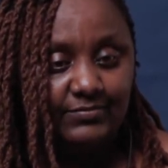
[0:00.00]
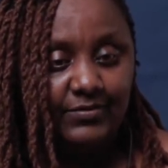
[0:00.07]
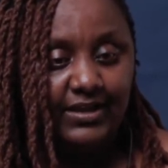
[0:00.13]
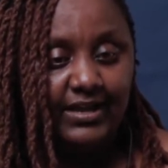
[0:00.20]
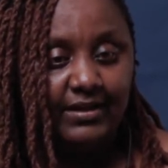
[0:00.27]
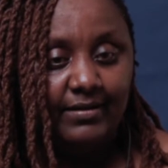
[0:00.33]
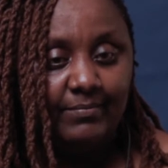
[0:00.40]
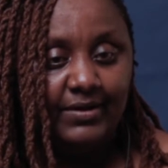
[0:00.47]

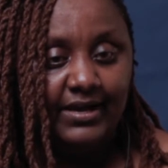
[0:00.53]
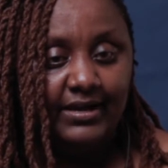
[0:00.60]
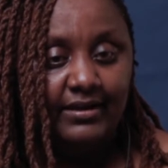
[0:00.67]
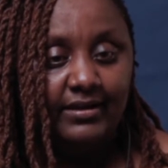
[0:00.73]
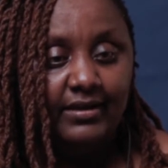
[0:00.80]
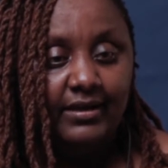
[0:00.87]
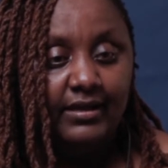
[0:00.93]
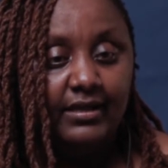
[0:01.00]
whereby
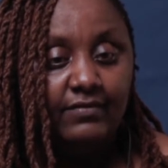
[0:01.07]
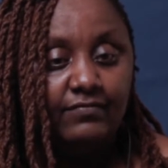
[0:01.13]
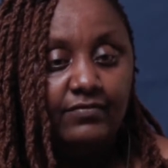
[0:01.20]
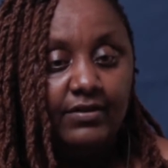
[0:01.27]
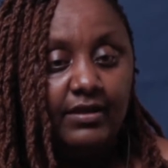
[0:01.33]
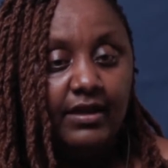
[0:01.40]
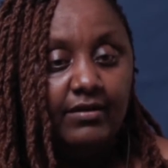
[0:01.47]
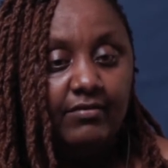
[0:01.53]
if
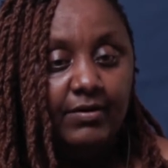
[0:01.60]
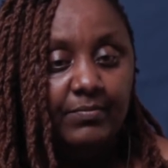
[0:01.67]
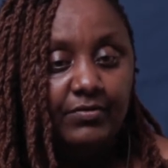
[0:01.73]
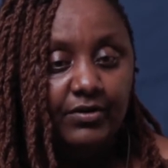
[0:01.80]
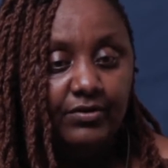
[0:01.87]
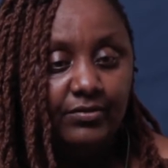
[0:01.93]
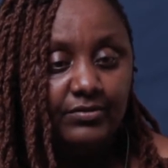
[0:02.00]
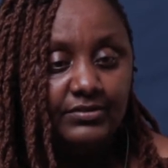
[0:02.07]
I rape
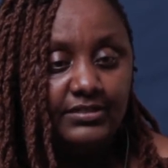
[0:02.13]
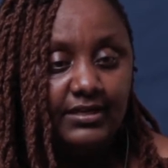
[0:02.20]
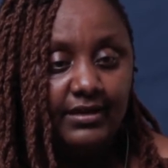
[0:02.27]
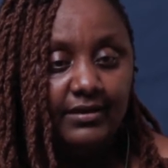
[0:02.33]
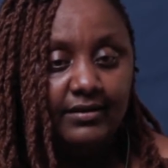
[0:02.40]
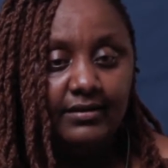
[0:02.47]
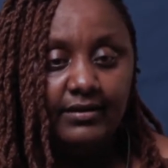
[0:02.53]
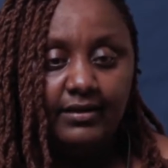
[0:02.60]
your
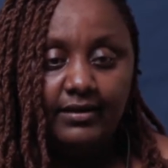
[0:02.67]
daughter,